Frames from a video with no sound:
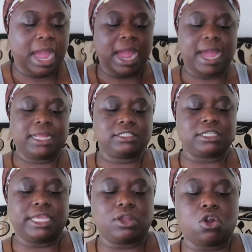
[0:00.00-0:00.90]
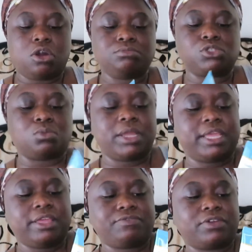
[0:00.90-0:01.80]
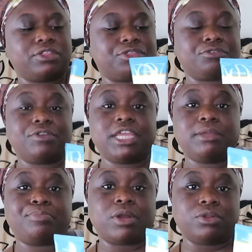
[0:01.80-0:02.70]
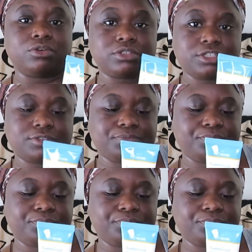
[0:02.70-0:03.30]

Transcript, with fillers: and it comes with three products